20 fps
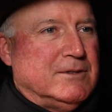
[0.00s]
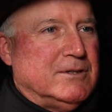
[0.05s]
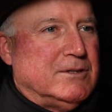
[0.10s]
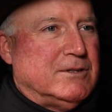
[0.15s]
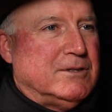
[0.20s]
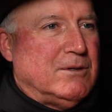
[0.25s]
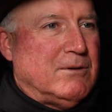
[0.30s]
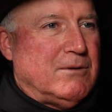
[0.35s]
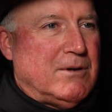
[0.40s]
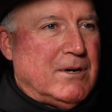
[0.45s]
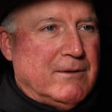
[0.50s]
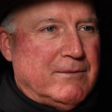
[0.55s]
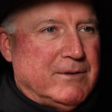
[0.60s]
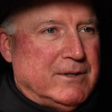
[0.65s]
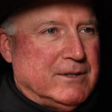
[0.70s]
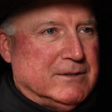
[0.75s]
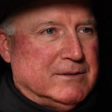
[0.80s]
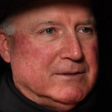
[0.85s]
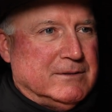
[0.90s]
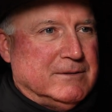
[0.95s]
So
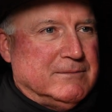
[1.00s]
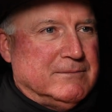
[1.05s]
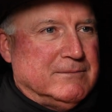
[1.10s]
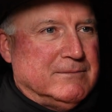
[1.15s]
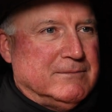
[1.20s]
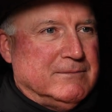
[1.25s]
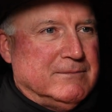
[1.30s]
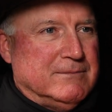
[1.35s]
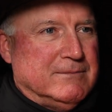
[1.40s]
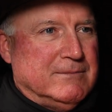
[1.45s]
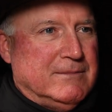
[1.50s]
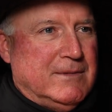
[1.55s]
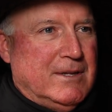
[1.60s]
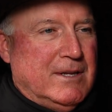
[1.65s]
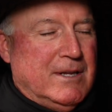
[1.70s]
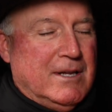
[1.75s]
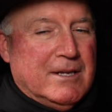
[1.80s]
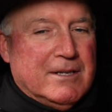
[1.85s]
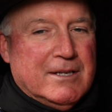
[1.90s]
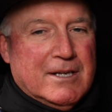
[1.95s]
obvious.
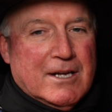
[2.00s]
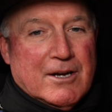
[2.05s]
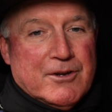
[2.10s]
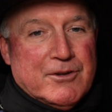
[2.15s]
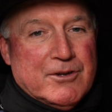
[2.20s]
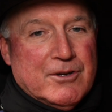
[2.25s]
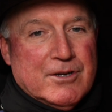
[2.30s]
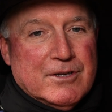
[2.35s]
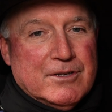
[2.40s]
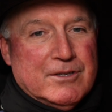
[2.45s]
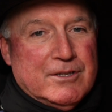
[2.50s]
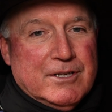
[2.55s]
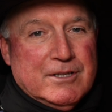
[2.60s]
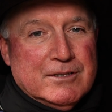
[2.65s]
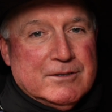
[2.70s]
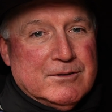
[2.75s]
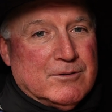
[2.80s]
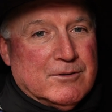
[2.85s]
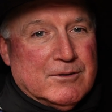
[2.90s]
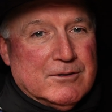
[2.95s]
Now, you can
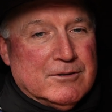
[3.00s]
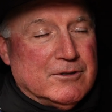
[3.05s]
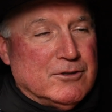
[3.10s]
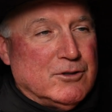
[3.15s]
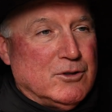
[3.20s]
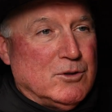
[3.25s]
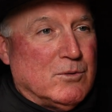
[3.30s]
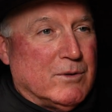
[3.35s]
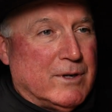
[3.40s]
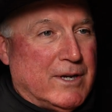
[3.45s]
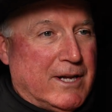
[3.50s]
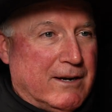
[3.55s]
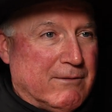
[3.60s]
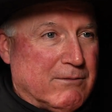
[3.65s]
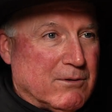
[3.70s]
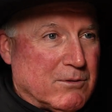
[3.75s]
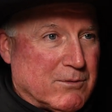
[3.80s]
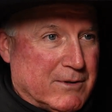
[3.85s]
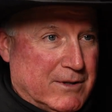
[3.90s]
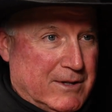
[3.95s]
teach the horse to do
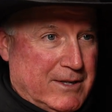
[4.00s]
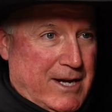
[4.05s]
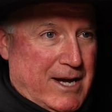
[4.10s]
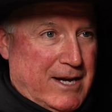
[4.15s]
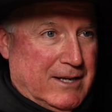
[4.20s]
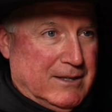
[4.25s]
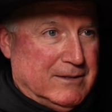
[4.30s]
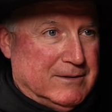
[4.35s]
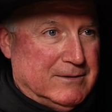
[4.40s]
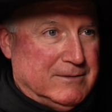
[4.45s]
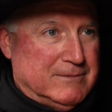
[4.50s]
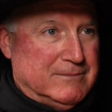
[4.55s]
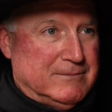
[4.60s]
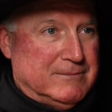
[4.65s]
whatever with that.